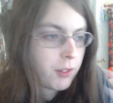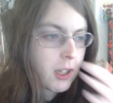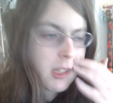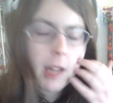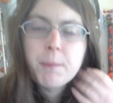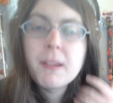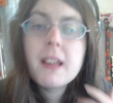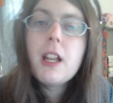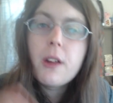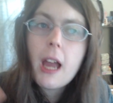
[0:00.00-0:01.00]
Because, like,
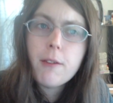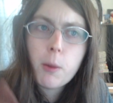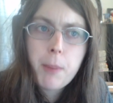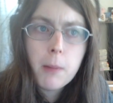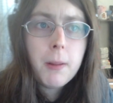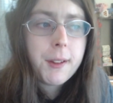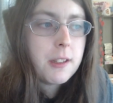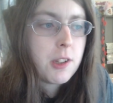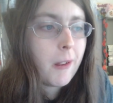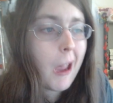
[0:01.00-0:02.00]
you know, you have
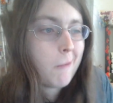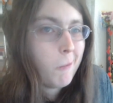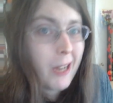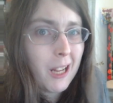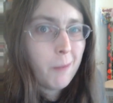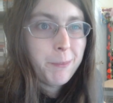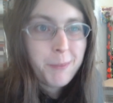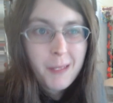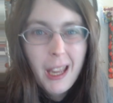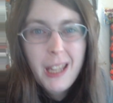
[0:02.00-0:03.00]
Republicans that are like, well,
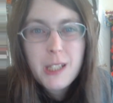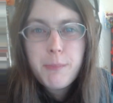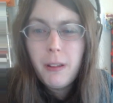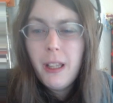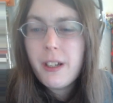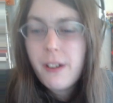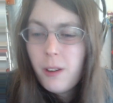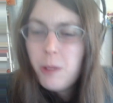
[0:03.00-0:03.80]
it's political.